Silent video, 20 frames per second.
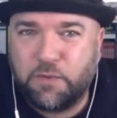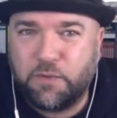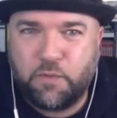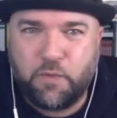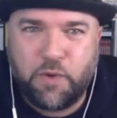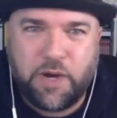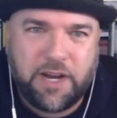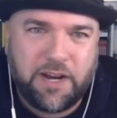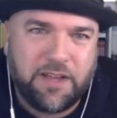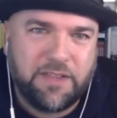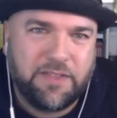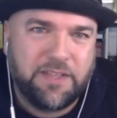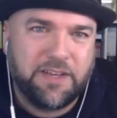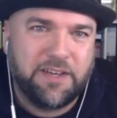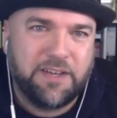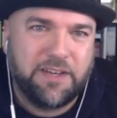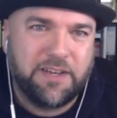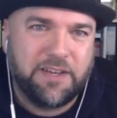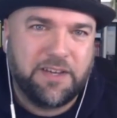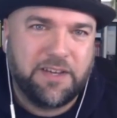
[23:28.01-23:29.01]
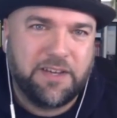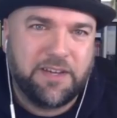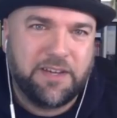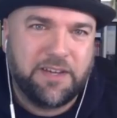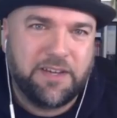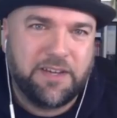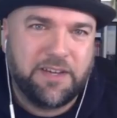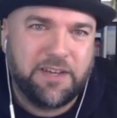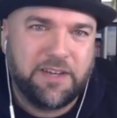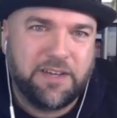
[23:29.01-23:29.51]
where the
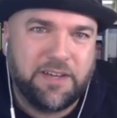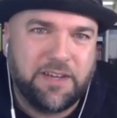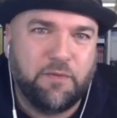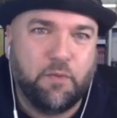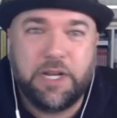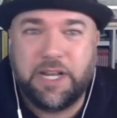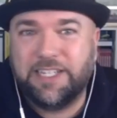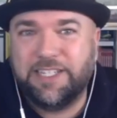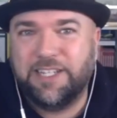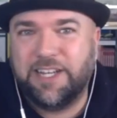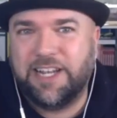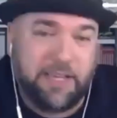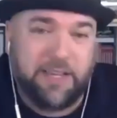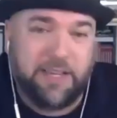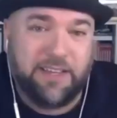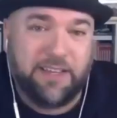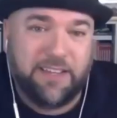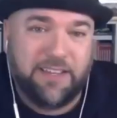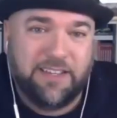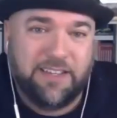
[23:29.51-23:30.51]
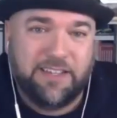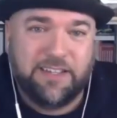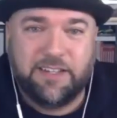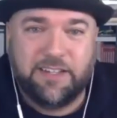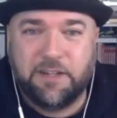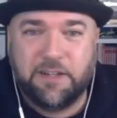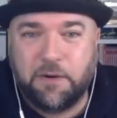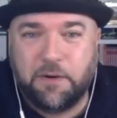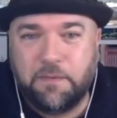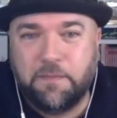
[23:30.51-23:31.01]
winner isn't clear for
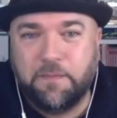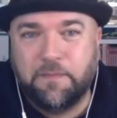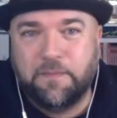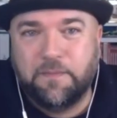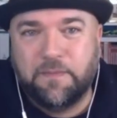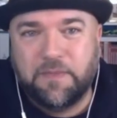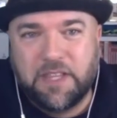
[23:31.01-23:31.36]
me, you know?